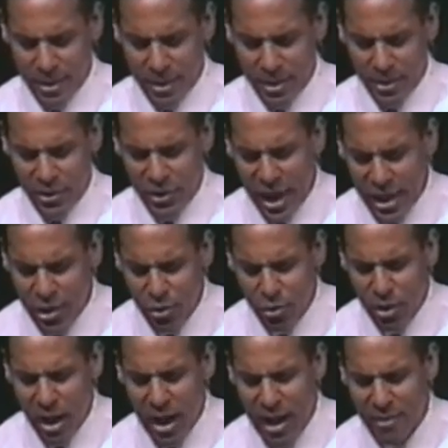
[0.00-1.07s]
Thank you,
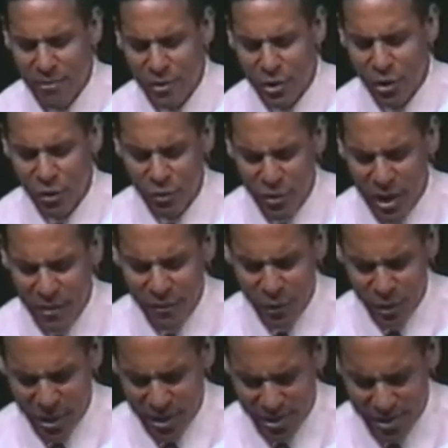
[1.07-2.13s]
God, for your
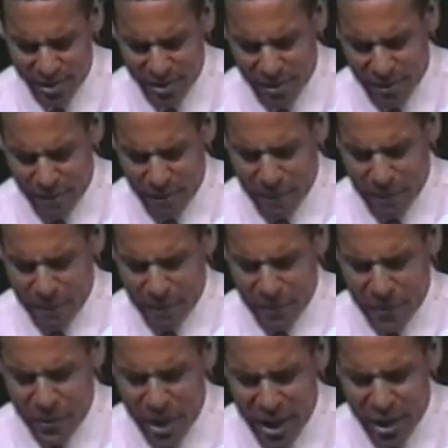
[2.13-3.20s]
faithfulness.
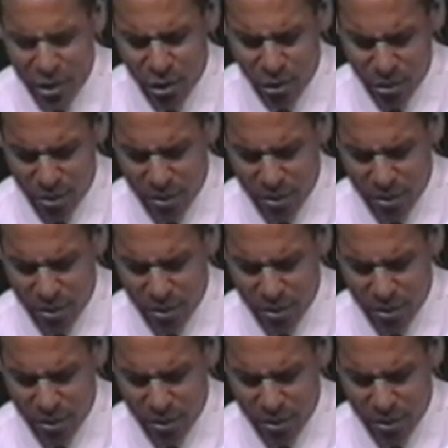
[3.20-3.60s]
Thank you.